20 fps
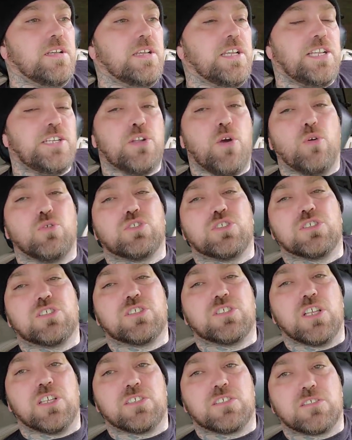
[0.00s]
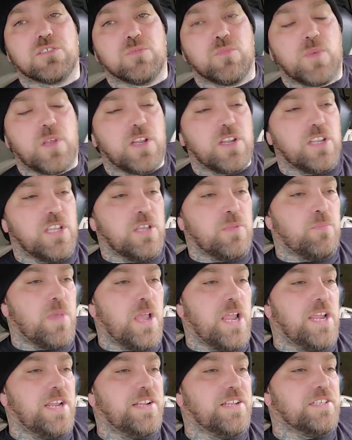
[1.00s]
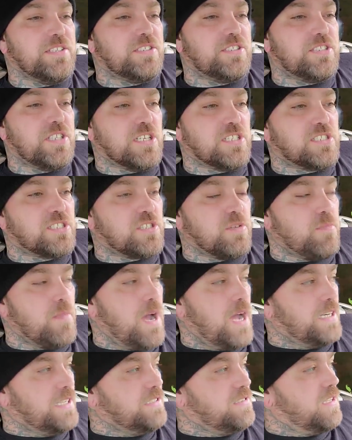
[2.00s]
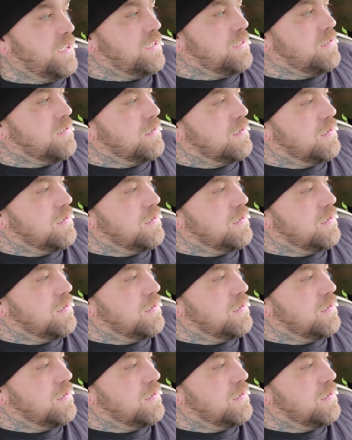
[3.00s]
He knows the system. An inmate is just somebody that